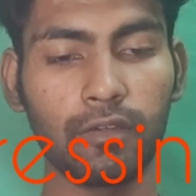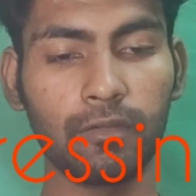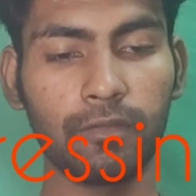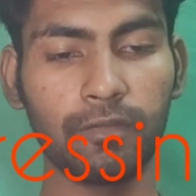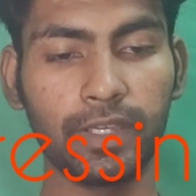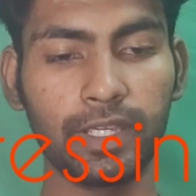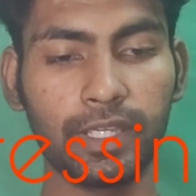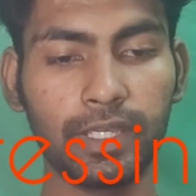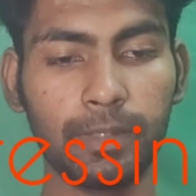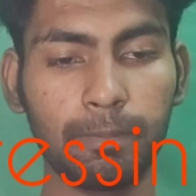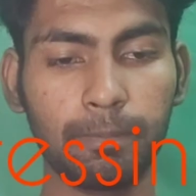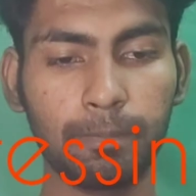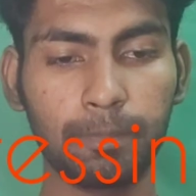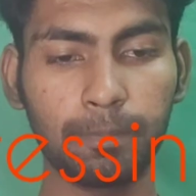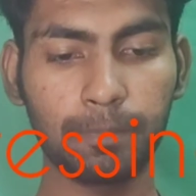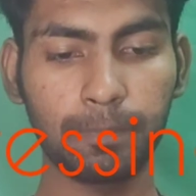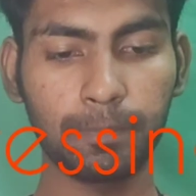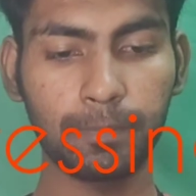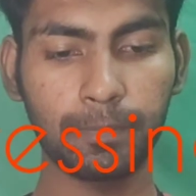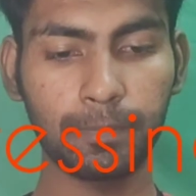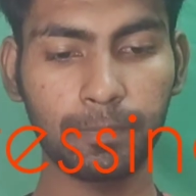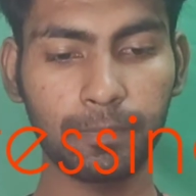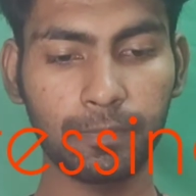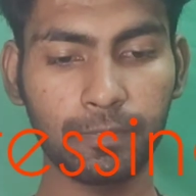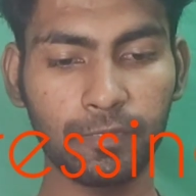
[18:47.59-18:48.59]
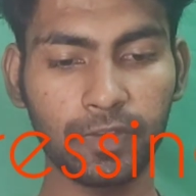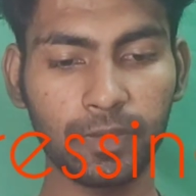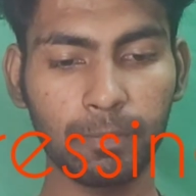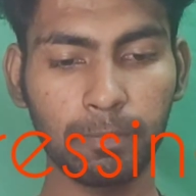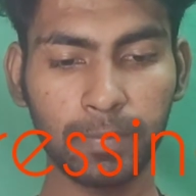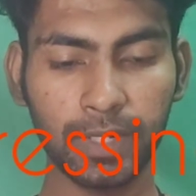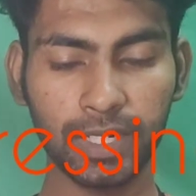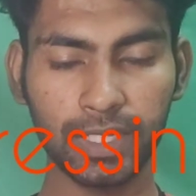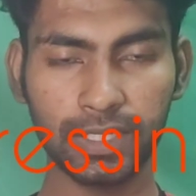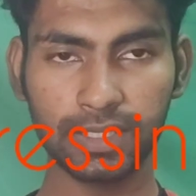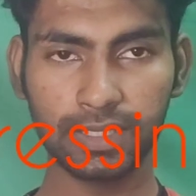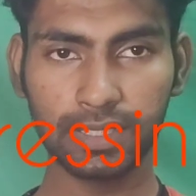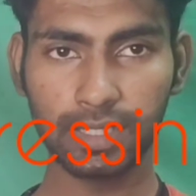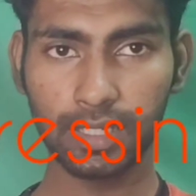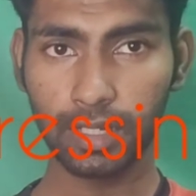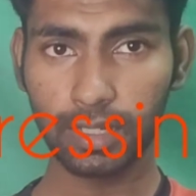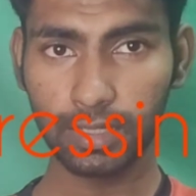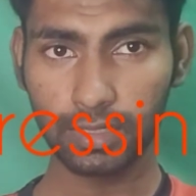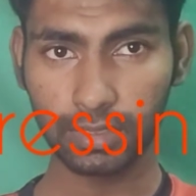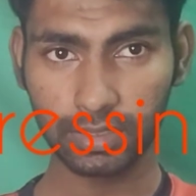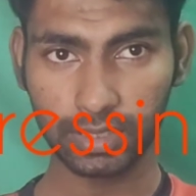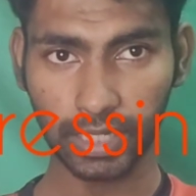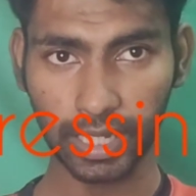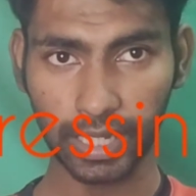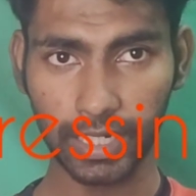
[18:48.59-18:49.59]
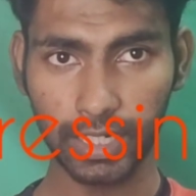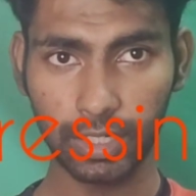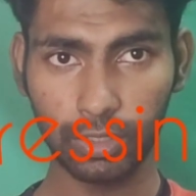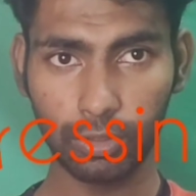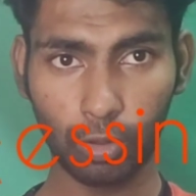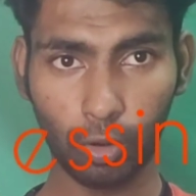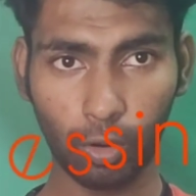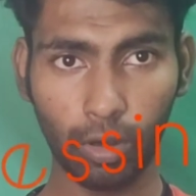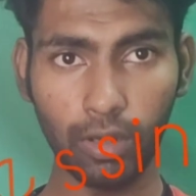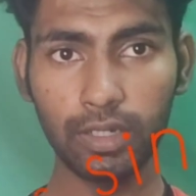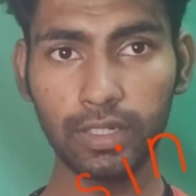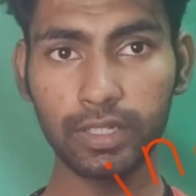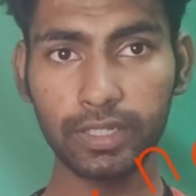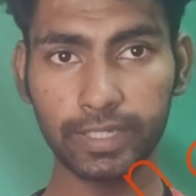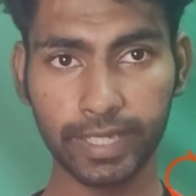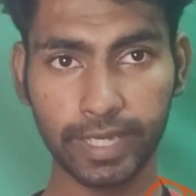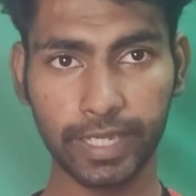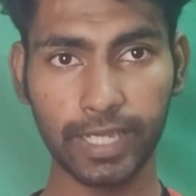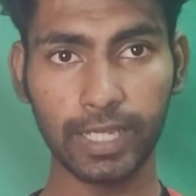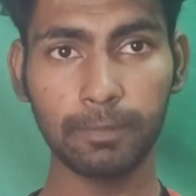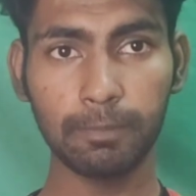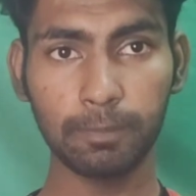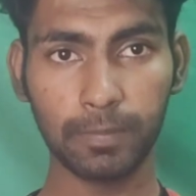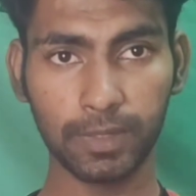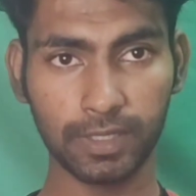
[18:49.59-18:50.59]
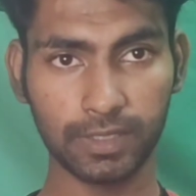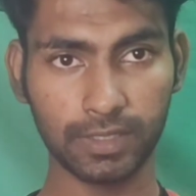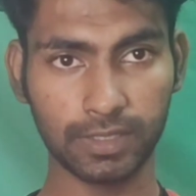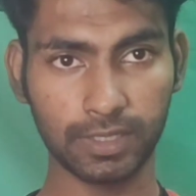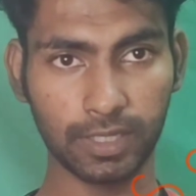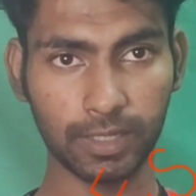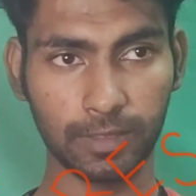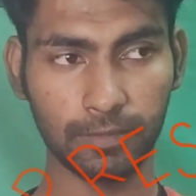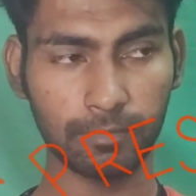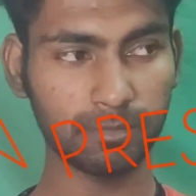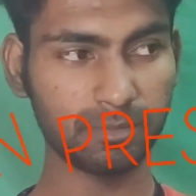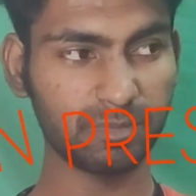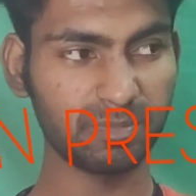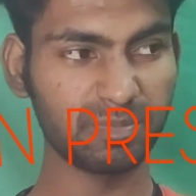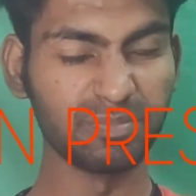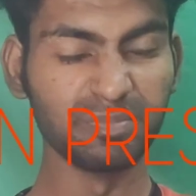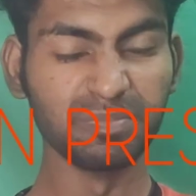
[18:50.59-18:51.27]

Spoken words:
We press in a style called gegen pressing.